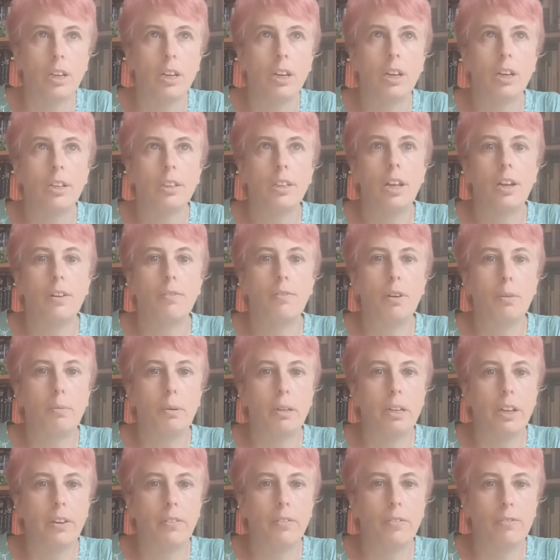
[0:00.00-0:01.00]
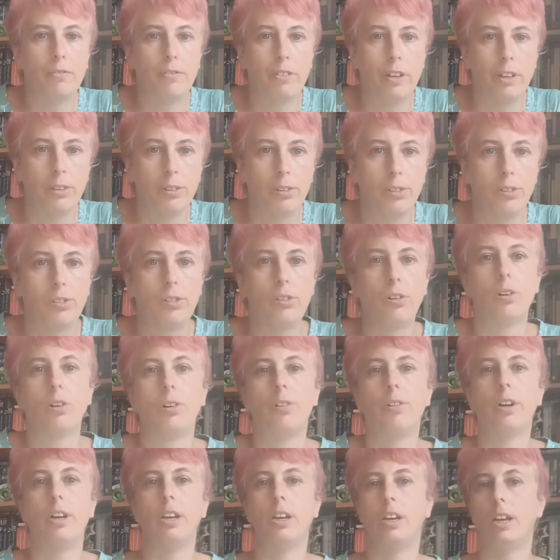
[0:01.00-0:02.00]
Now, if we believe Phil's
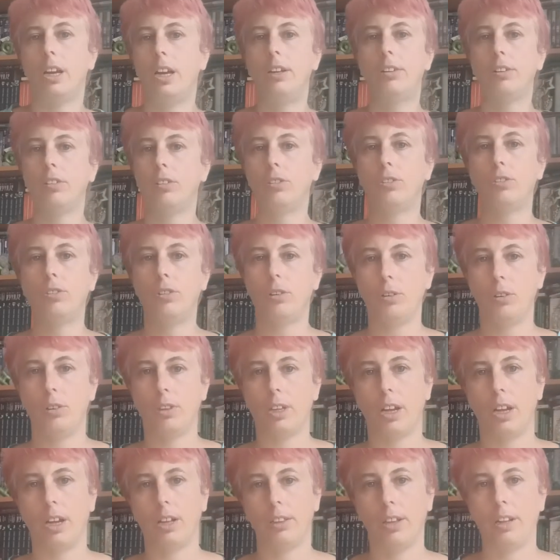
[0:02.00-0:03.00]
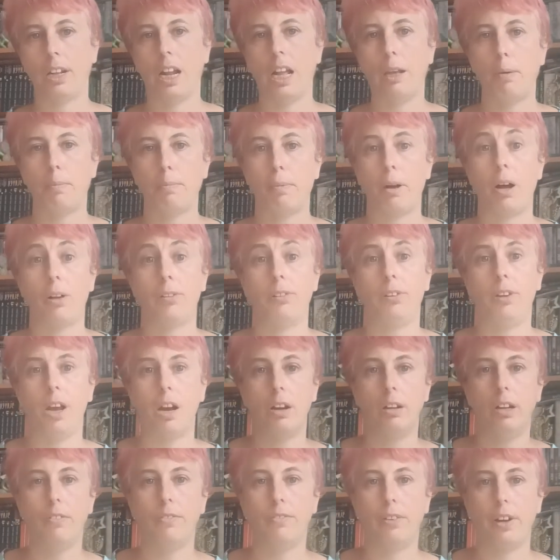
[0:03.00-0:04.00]
story, he didn't do that. The Labour Party
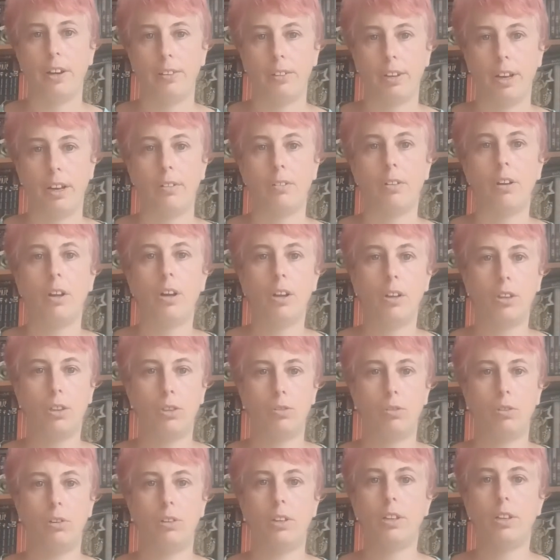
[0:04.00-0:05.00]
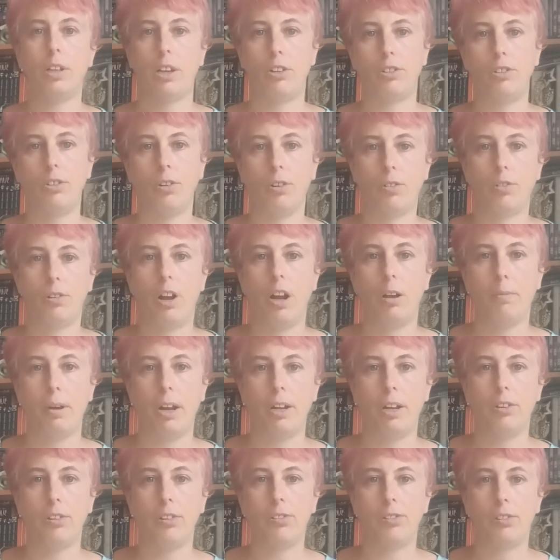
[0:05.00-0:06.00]
only found out through the National Crime
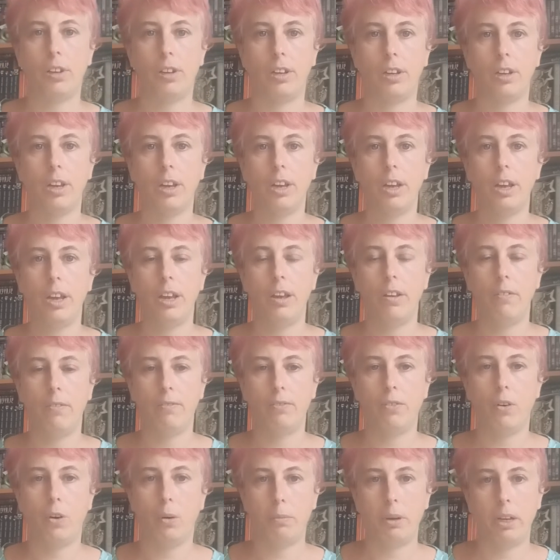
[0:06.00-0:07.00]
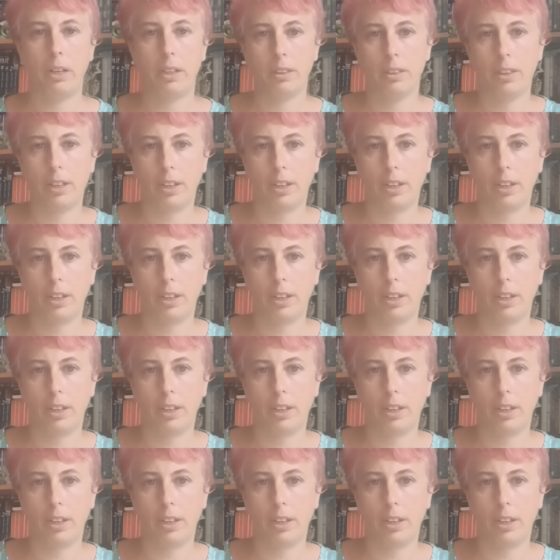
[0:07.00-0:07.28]
Agency informing the